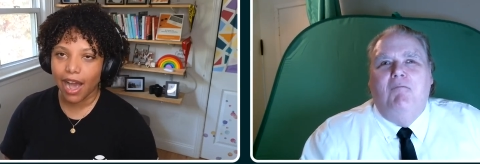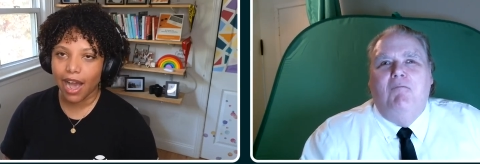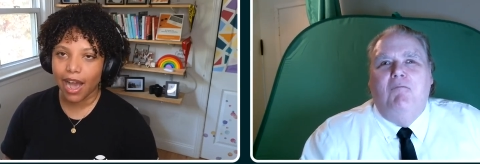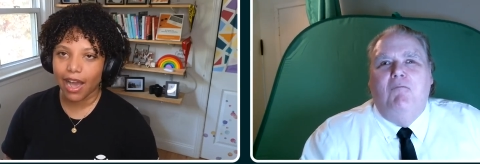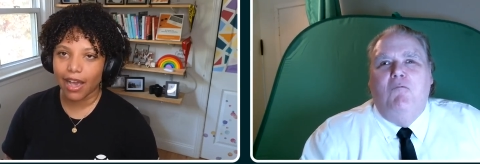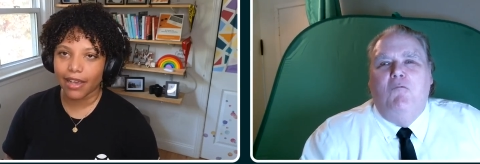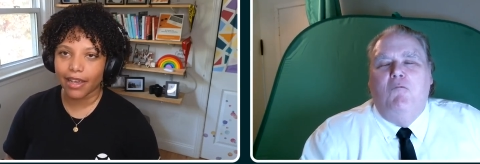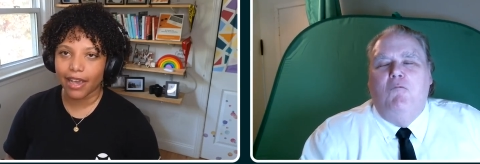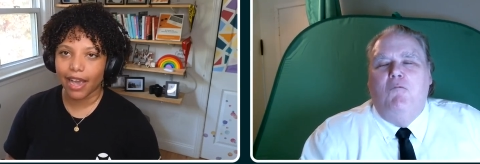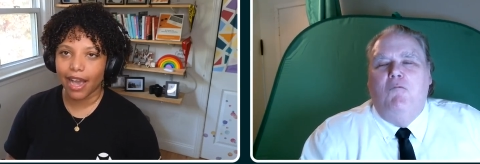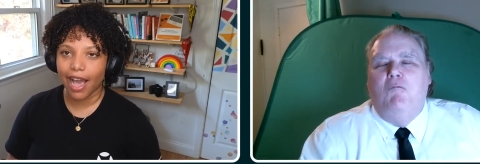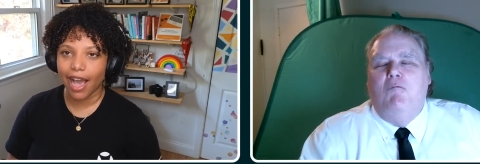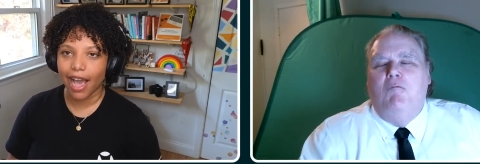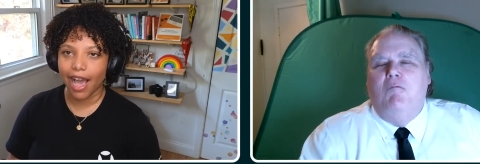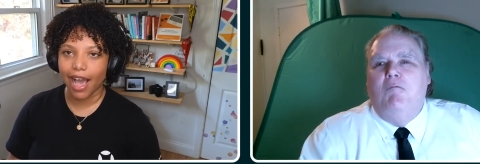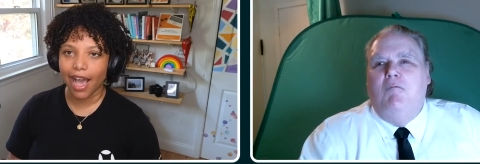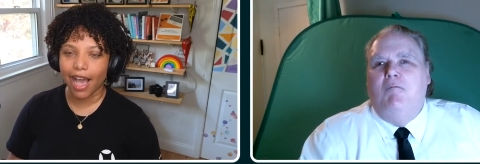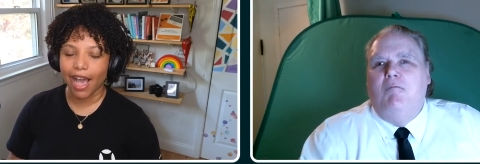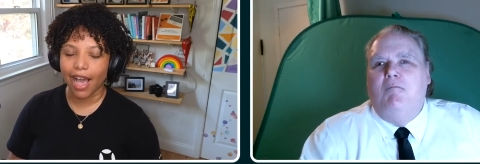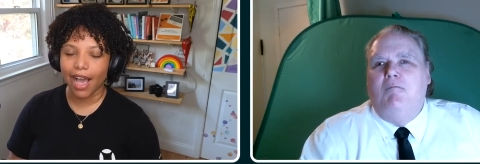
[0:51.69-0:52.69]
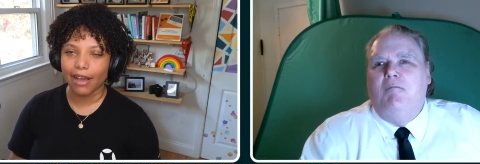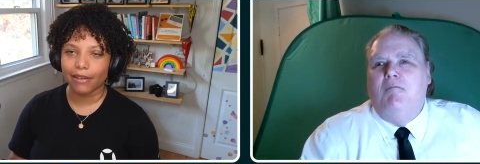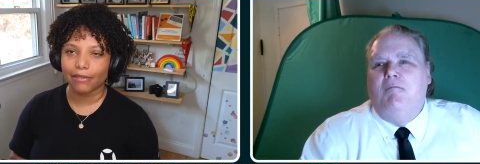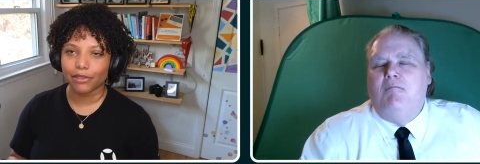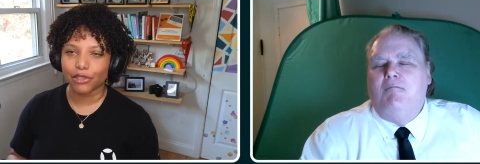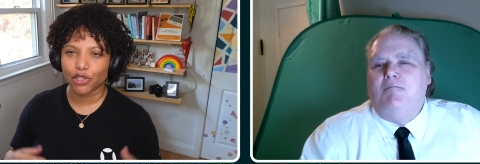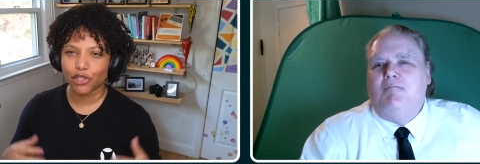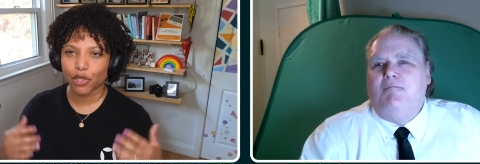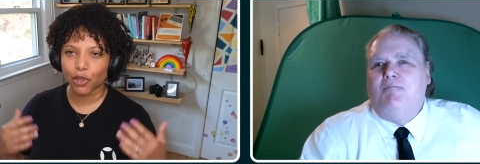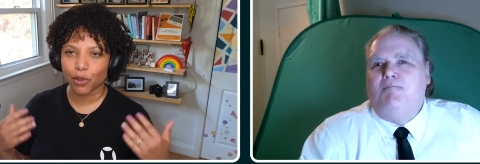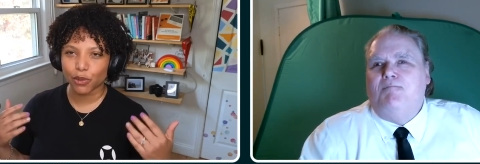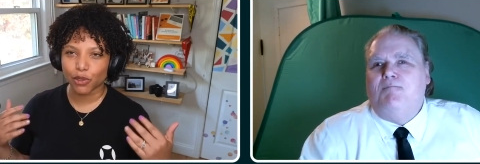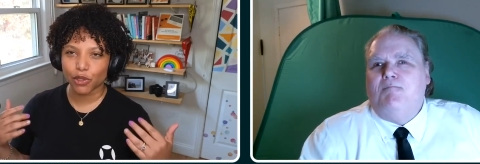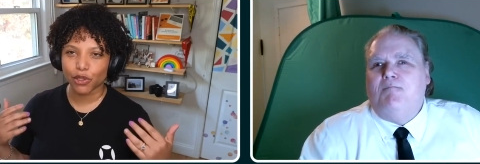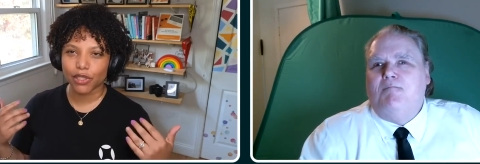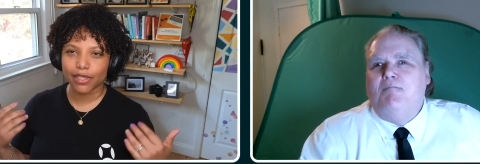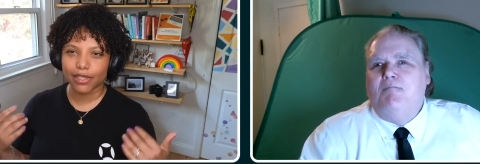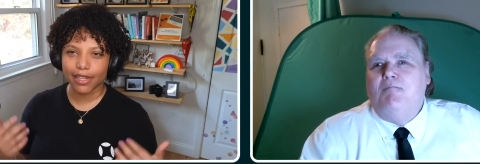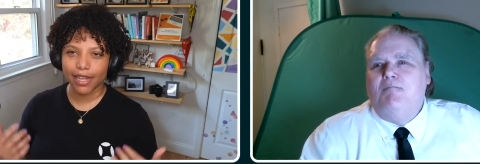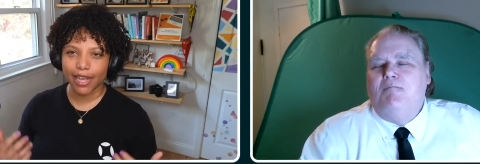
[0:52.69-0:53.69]
Speaker 1: I have
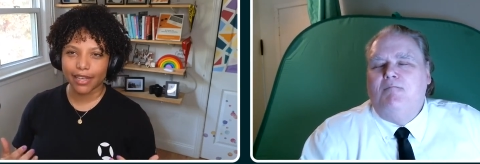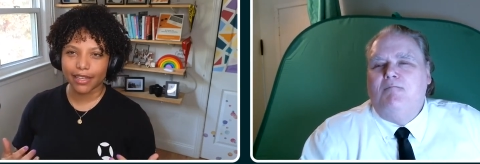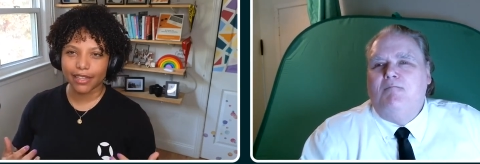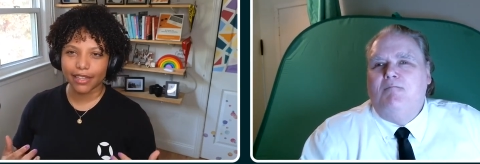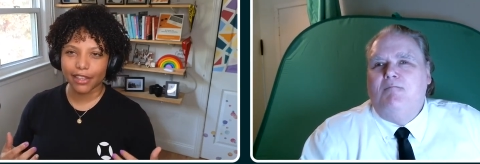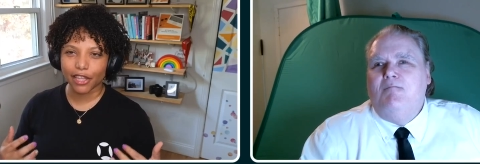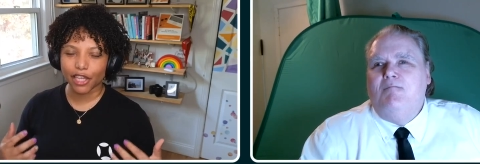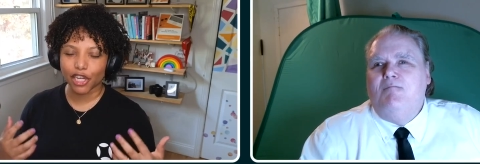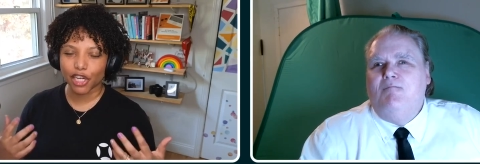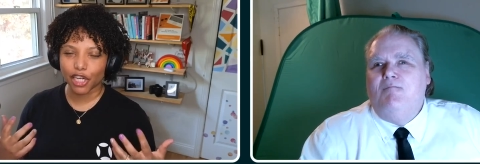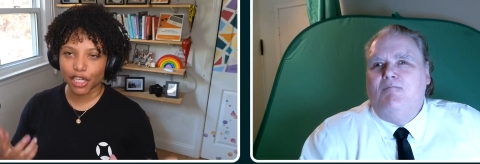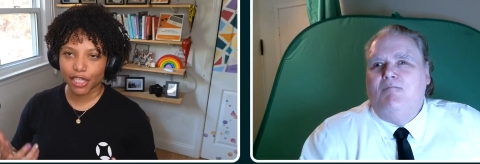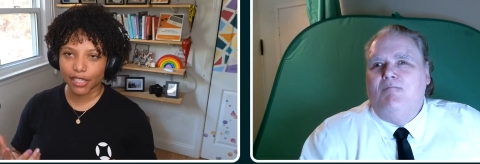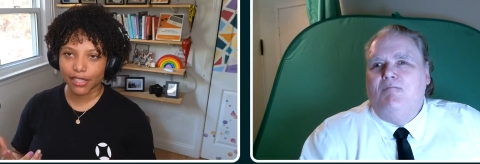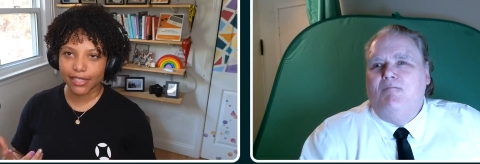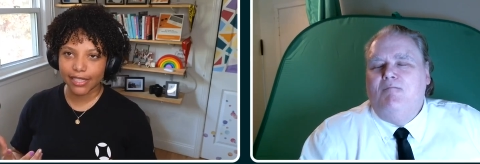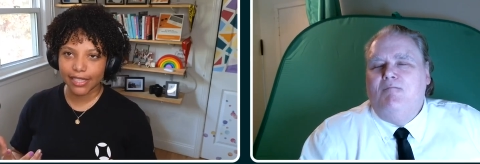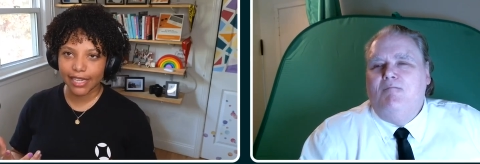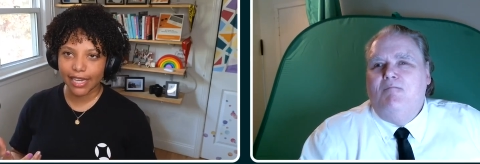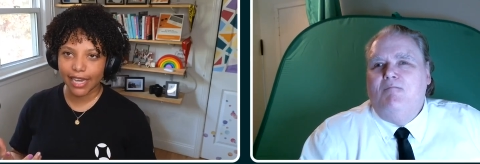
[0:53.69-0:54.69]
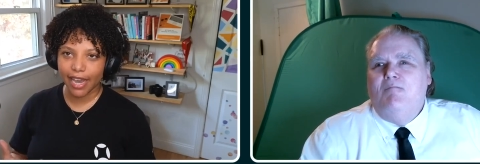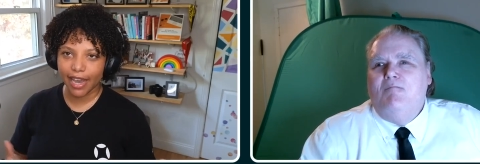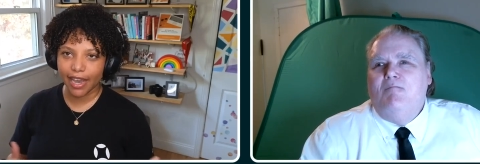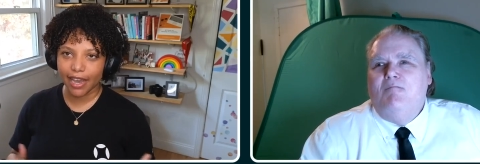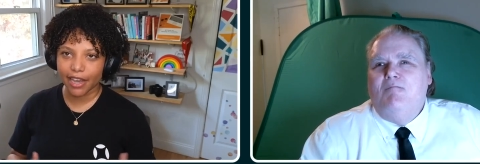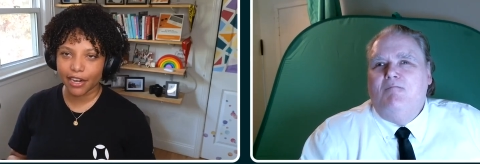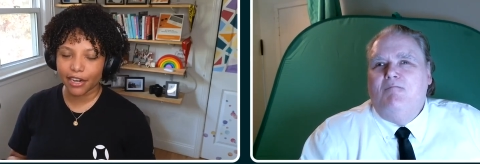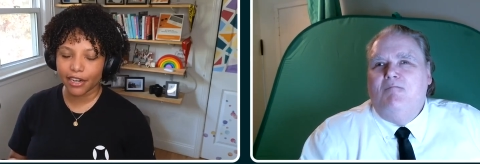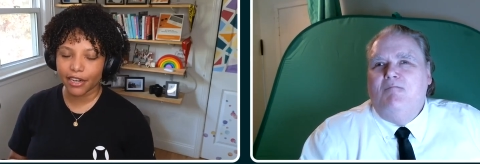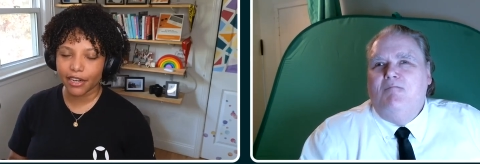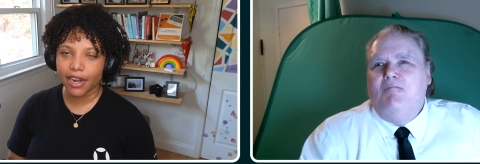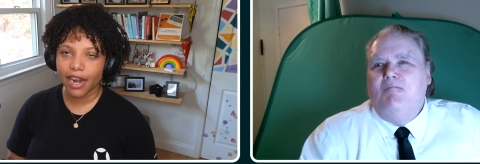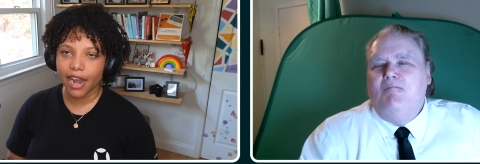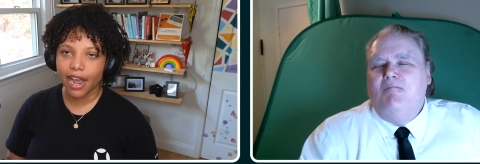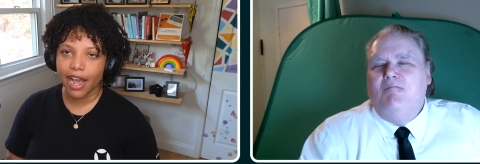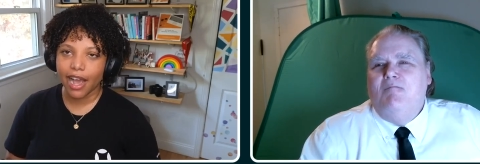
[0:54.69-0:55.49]
shoulder length curly hair.